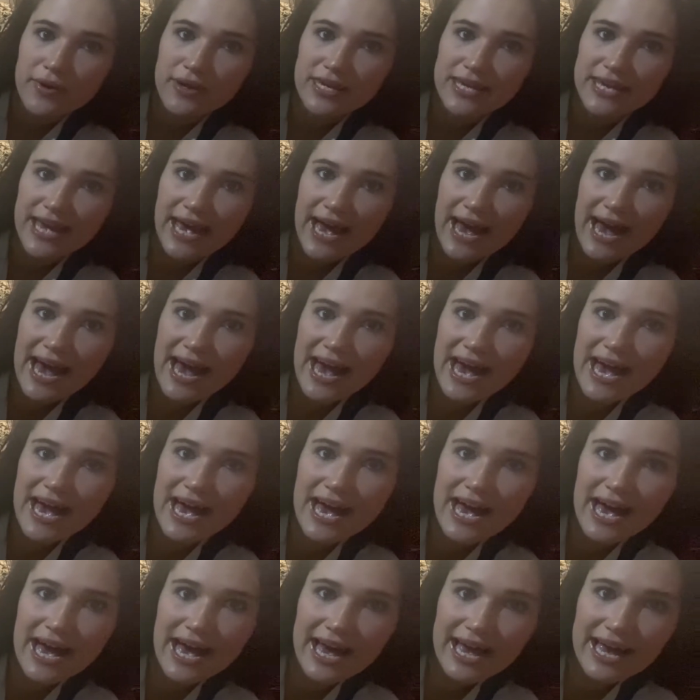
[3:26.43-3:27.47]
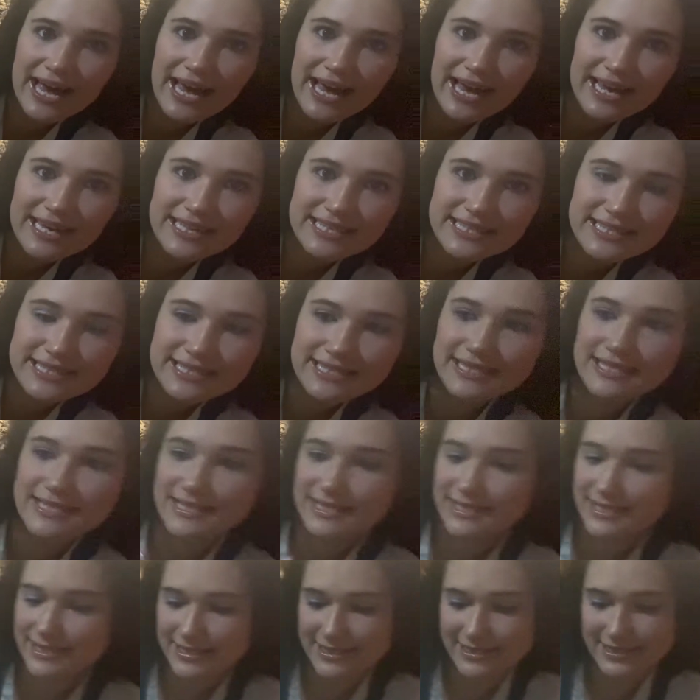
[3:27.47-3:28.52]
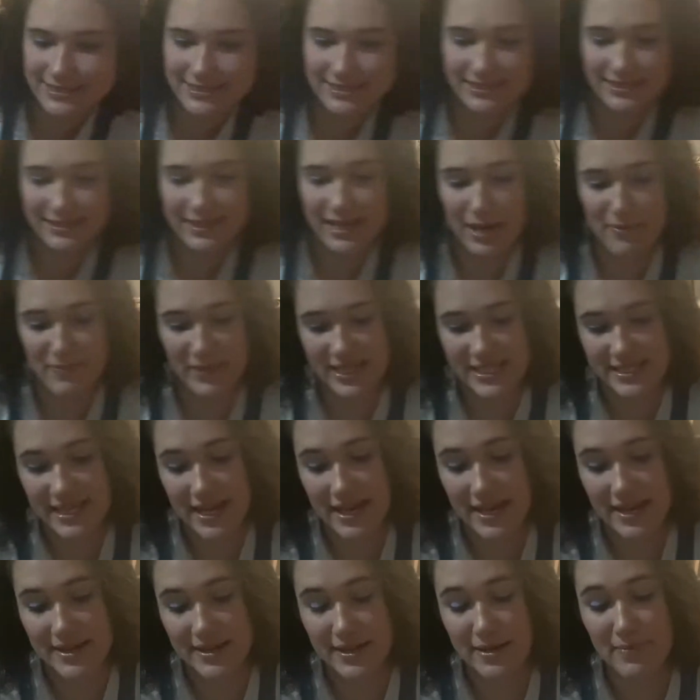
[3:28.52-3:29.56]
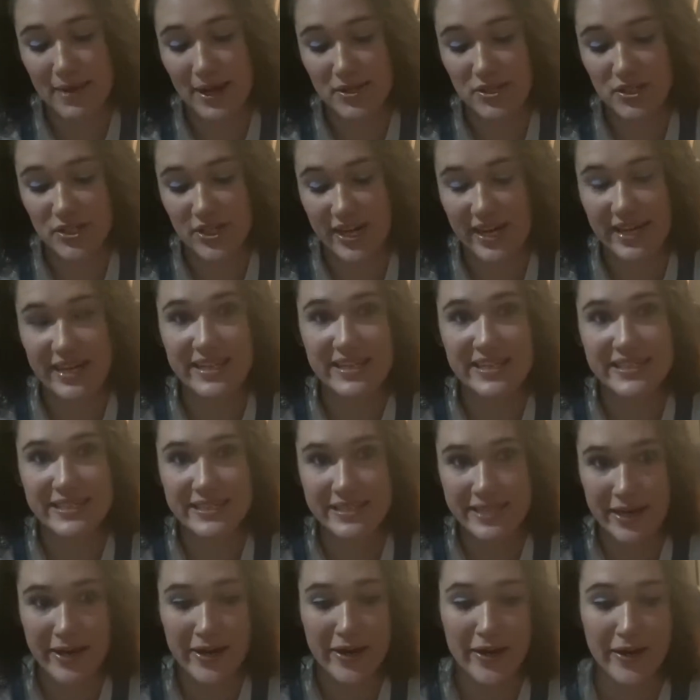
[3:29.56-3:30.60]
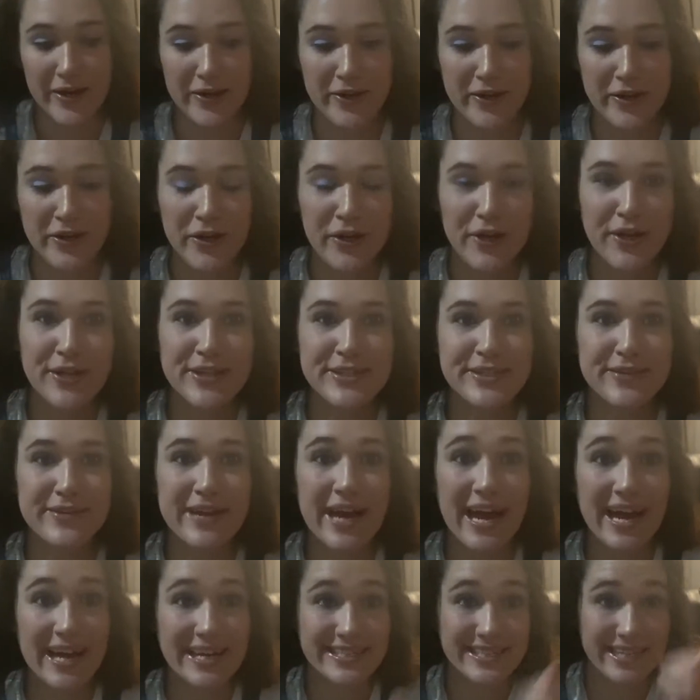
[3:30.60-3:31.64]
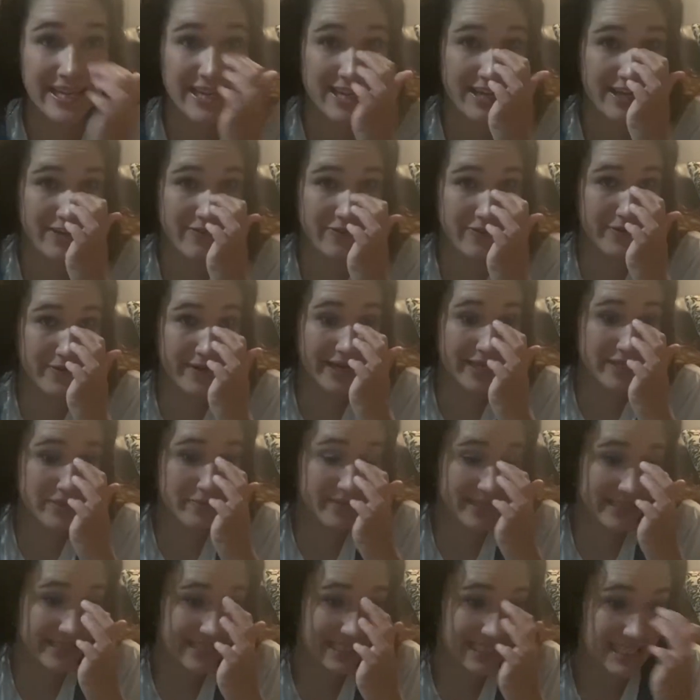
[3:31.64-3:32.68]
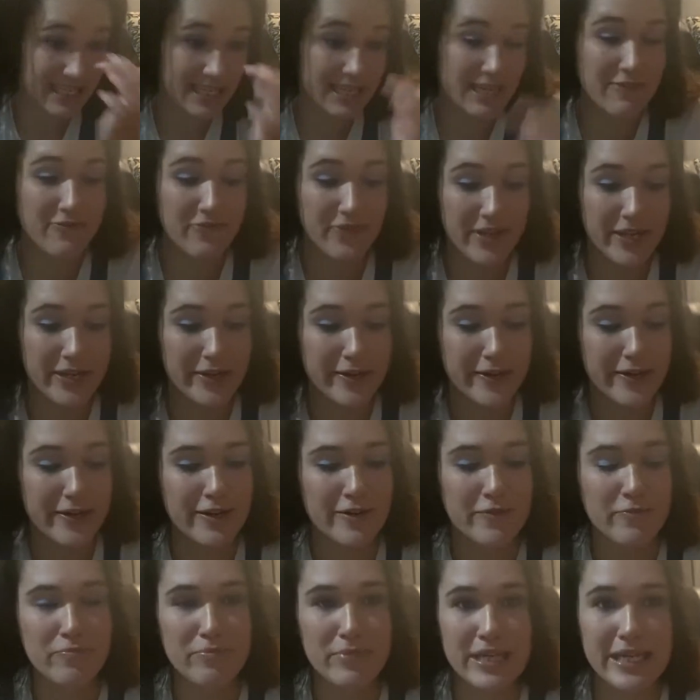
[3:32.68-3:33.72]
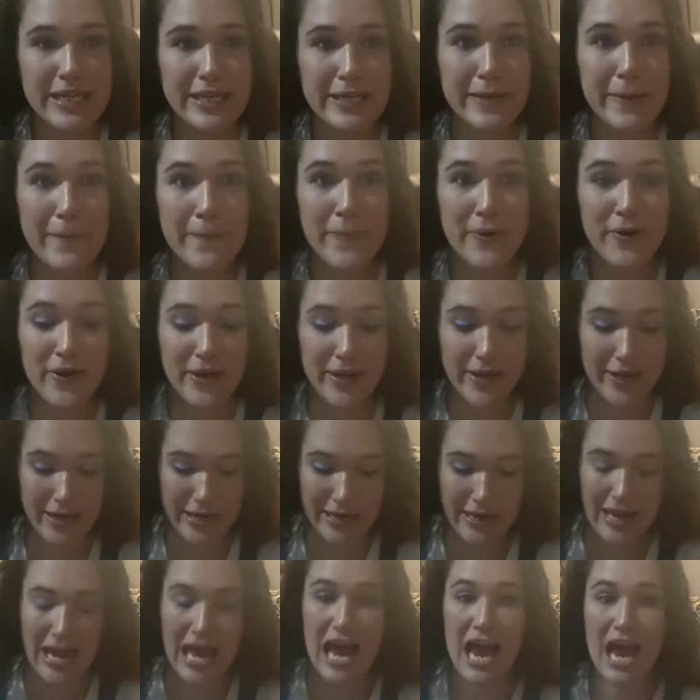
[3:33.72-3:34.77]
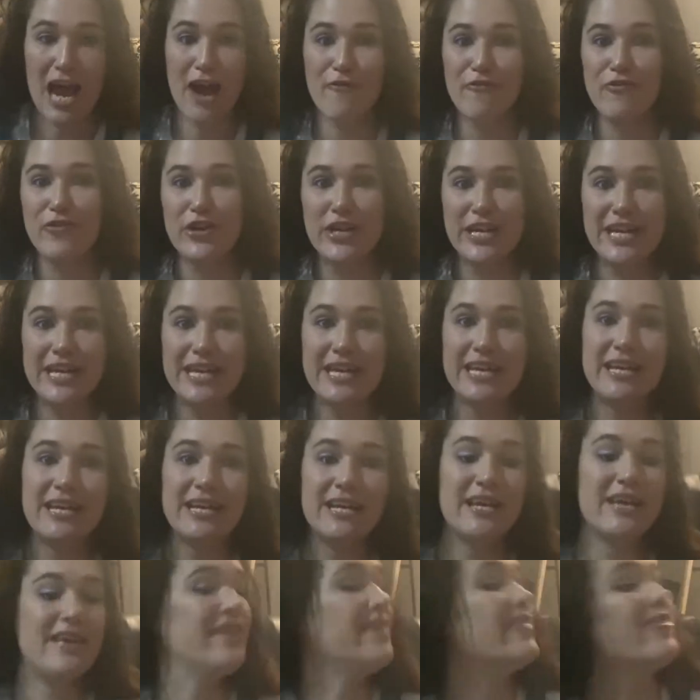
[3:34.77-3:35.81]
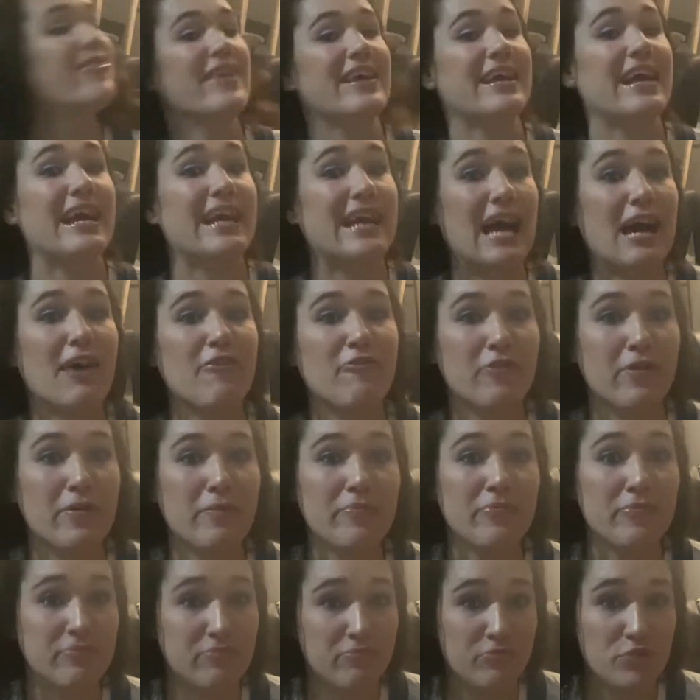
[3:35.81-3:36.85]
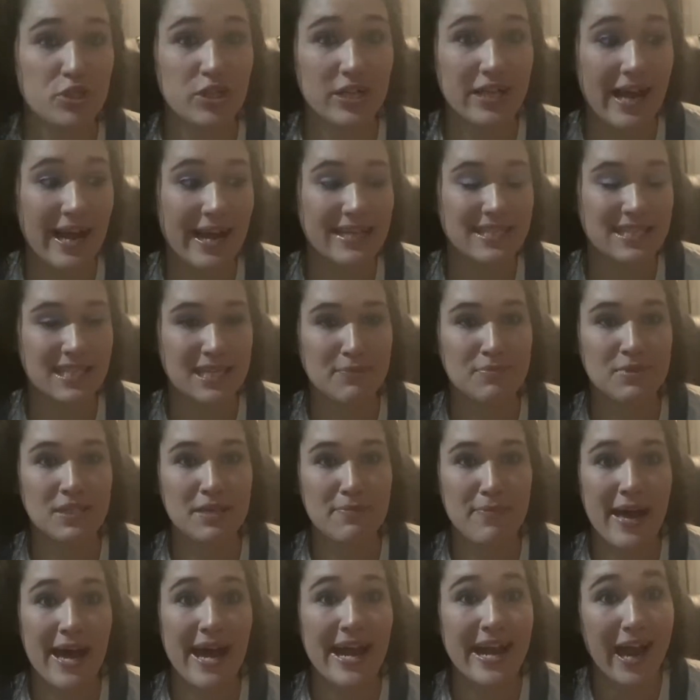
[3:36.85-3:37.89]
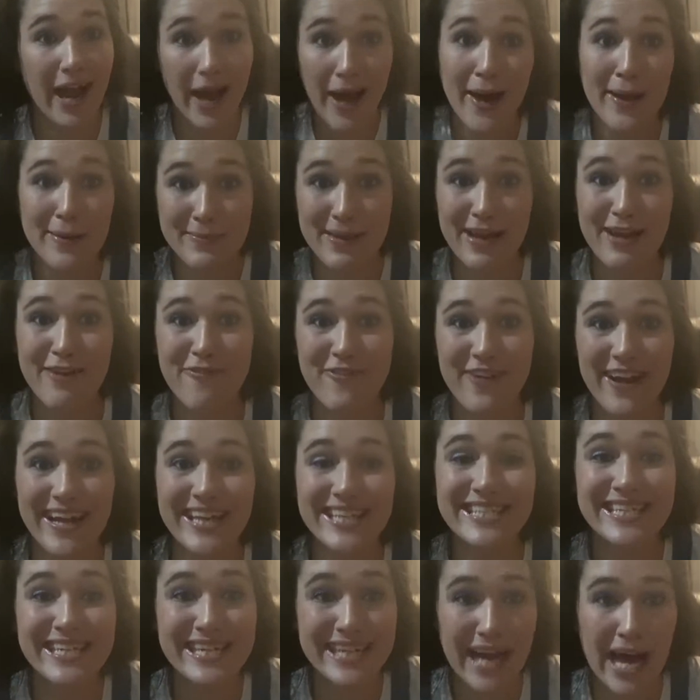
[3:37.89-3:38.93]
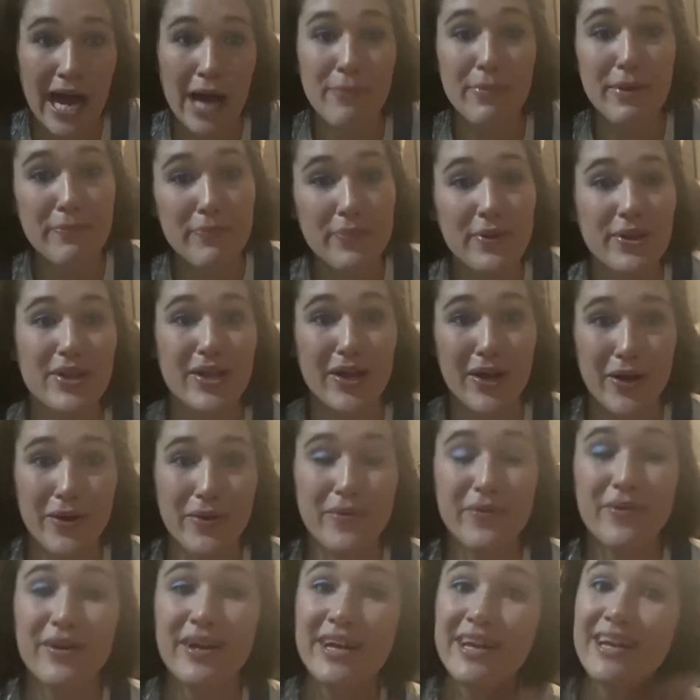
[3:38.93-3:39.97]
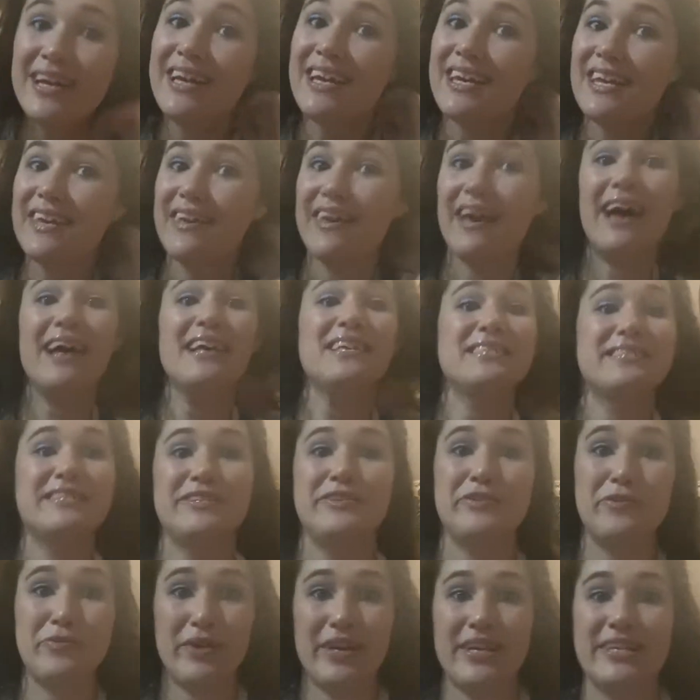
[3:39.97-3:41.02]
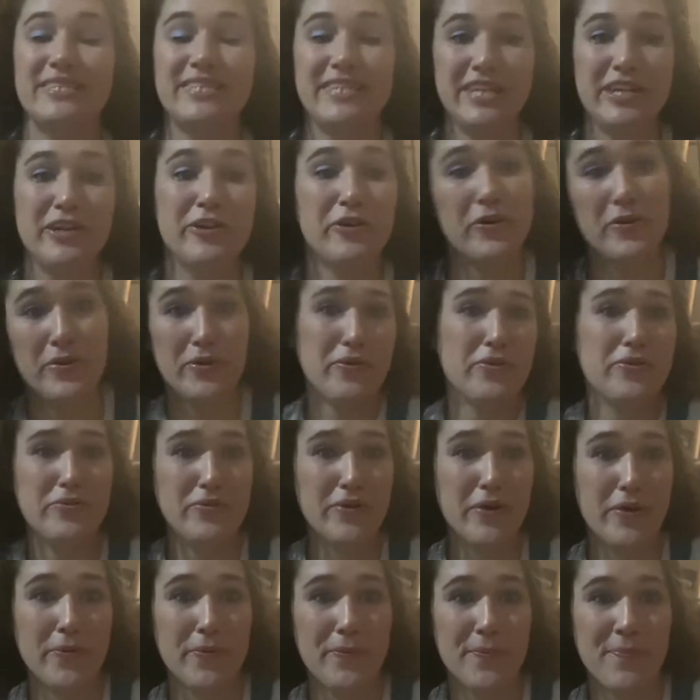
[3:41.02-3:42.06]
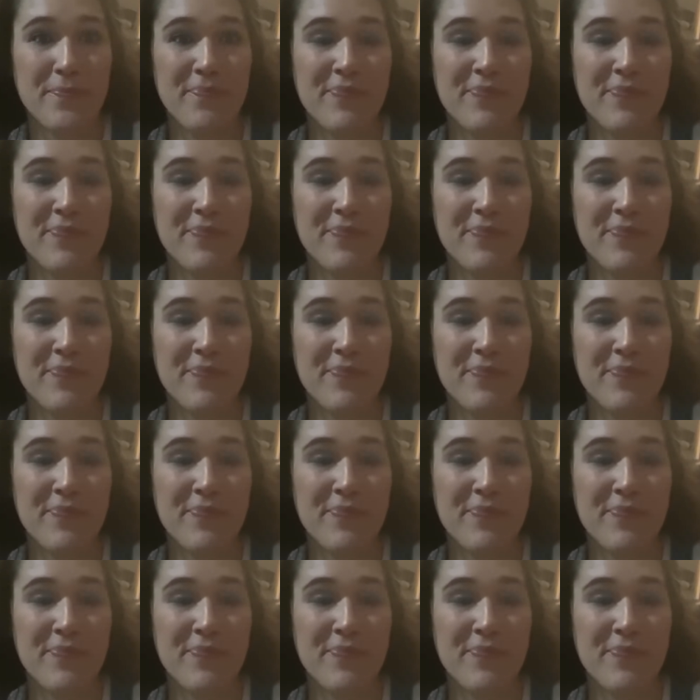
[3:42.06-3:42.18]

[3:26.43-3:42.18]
Yes, I'm excited about trying this on. So guys, if you guys want to see a video of me putting everything I got from July's ipsy bag on my face, comment below yes you want to see it or no you don't,